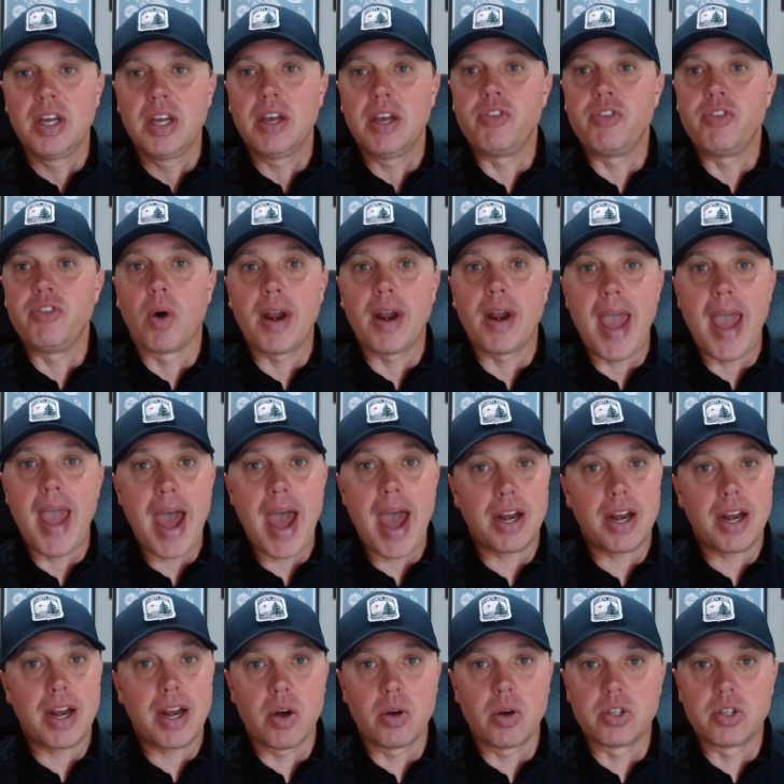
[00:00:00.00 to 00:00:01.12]
If you want to add a
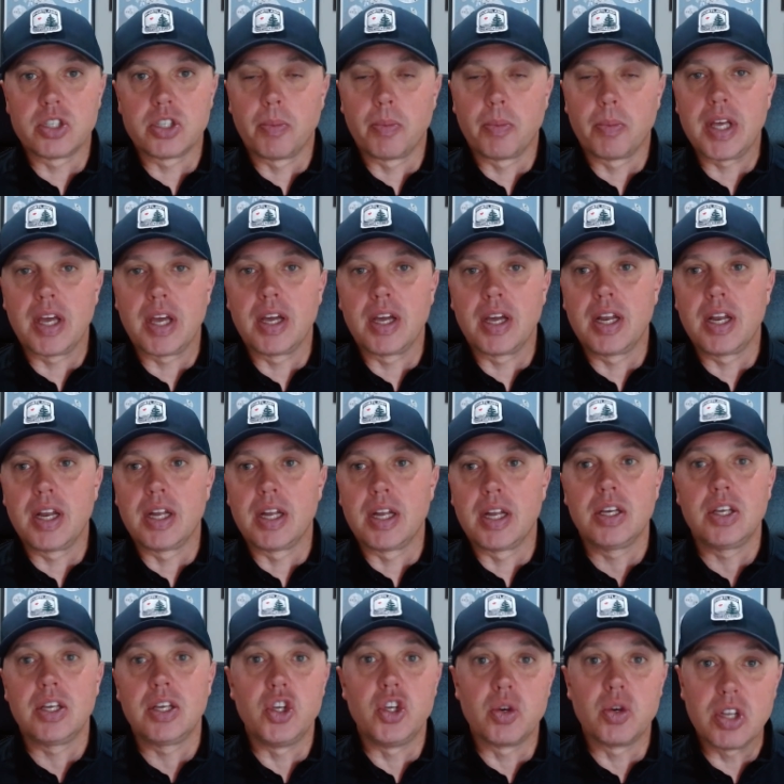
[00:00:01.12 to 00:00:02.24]
code so somebody can get in,
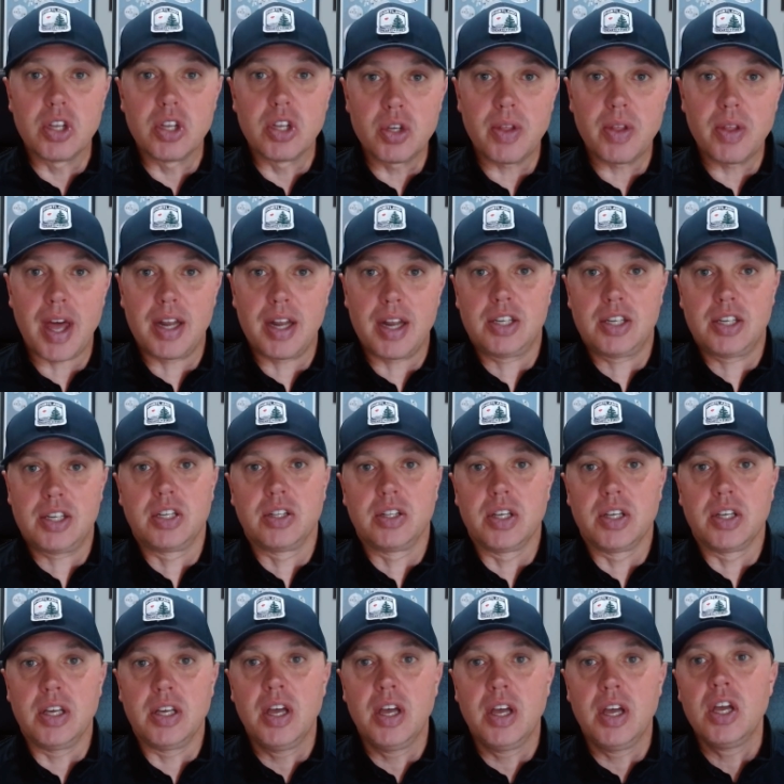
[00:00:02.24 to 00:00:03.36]
you can do that
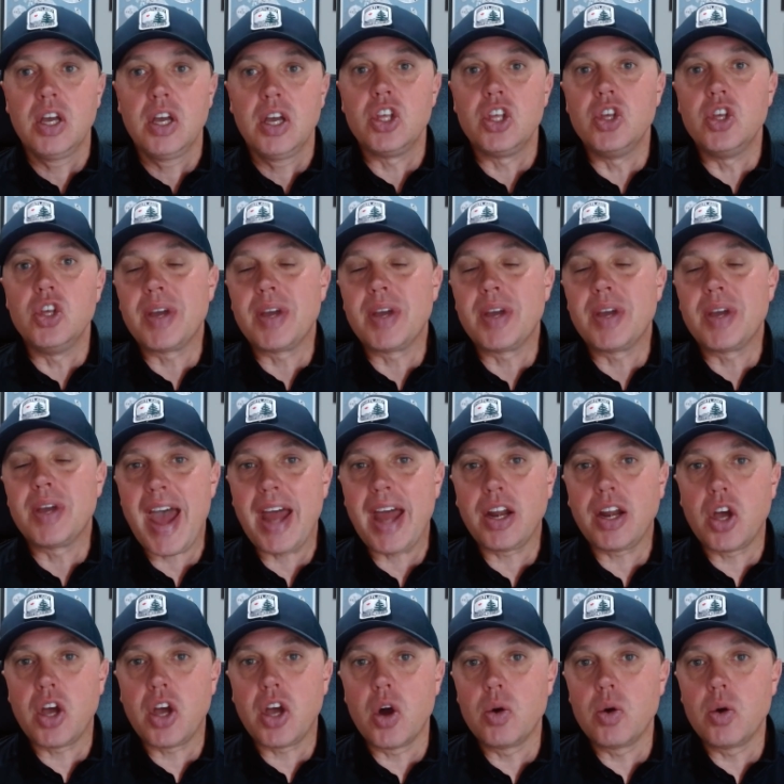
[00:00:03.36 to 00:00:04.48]
instantly. You can add
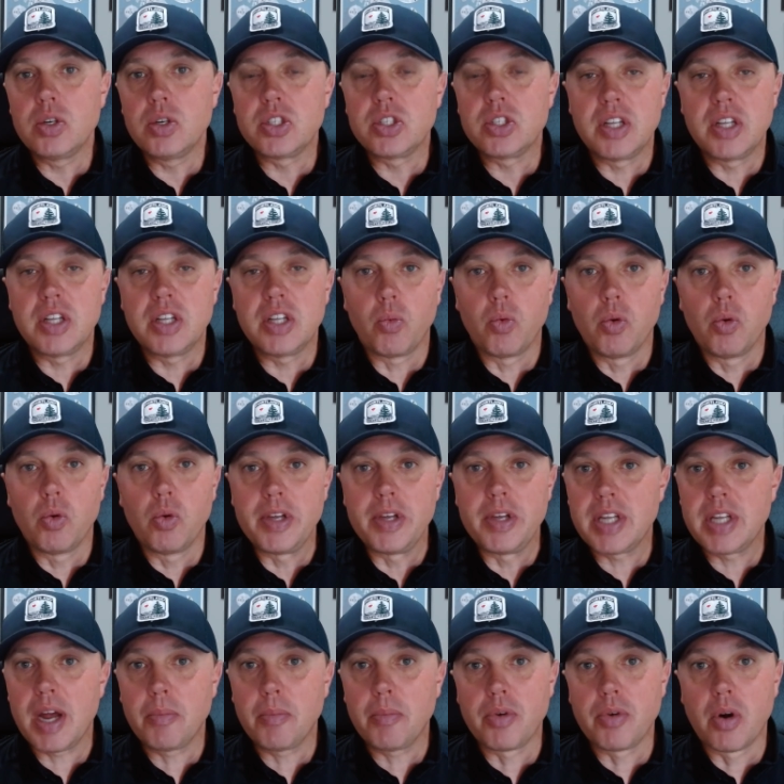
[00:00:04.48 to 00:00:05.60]
codes that will be
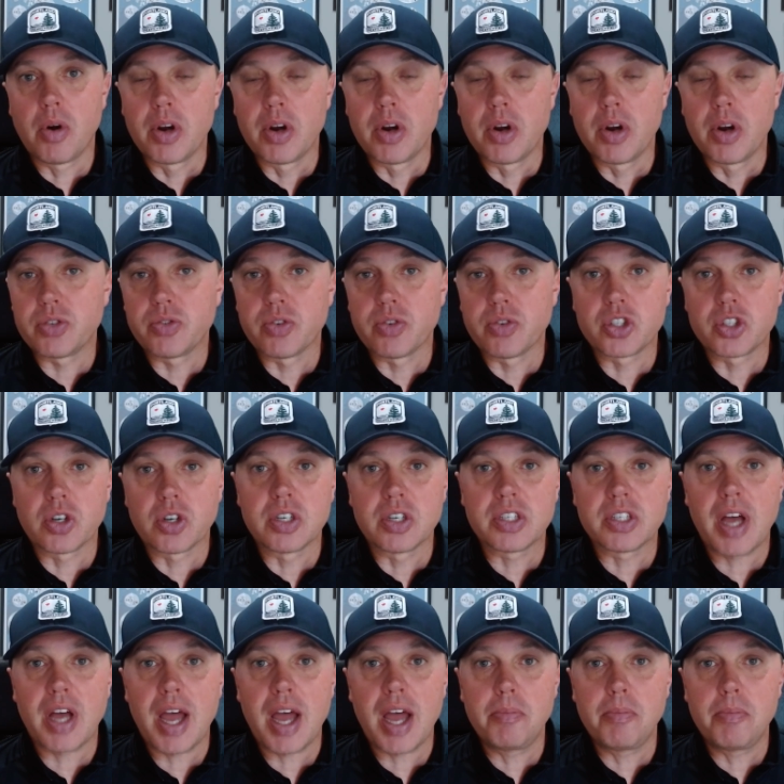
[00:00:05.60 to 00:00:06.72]
temporary just for a certain
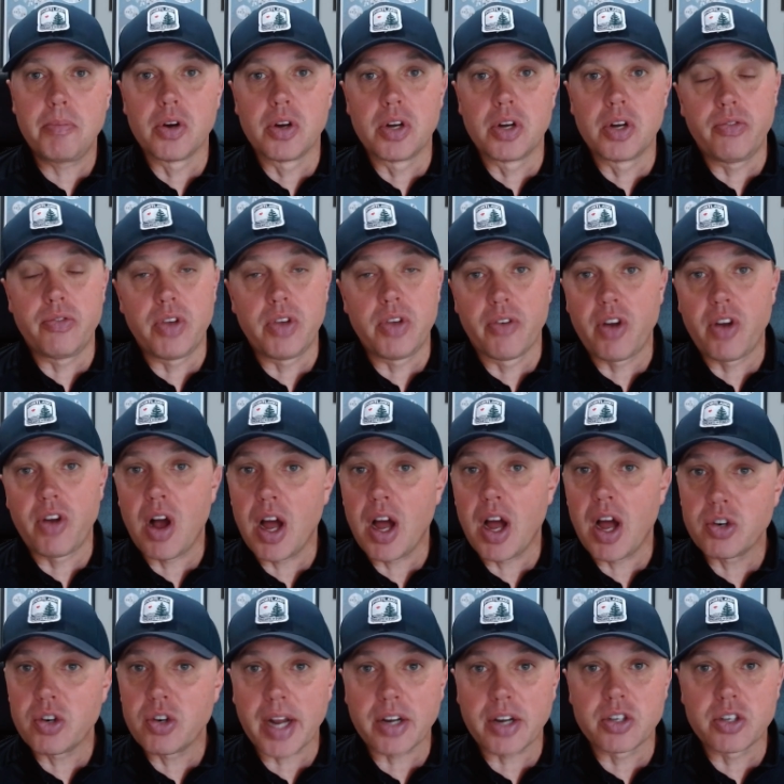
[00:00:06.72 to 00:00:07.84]
time period if you have
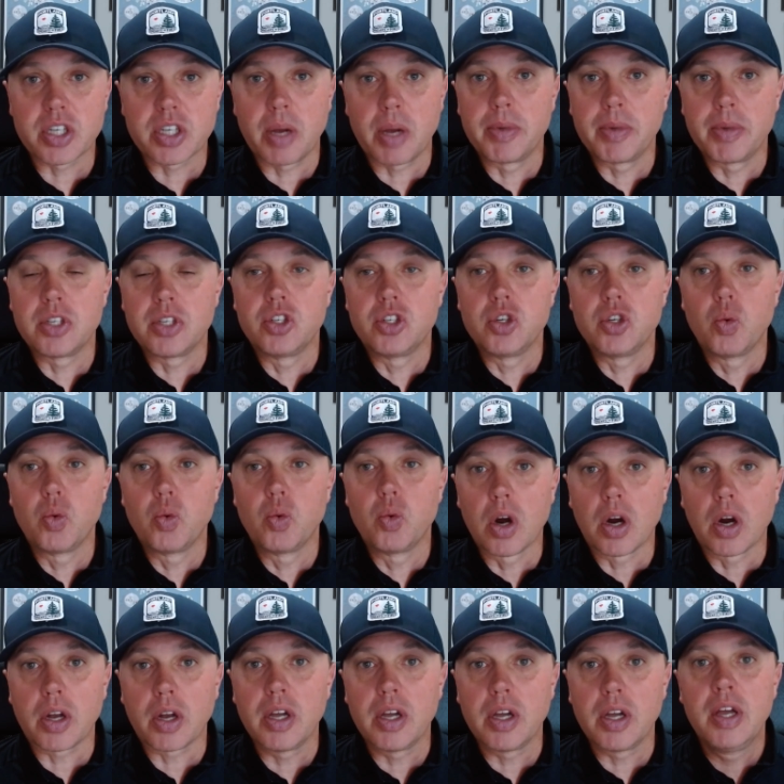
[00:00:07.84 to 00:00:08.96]
contractors coming to do
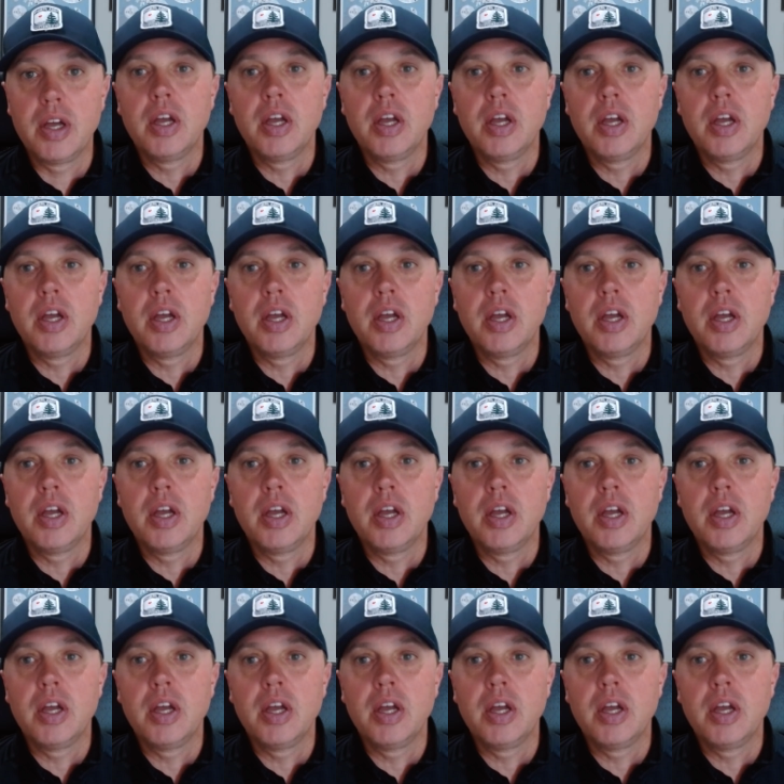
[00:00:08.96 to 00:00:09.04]
work.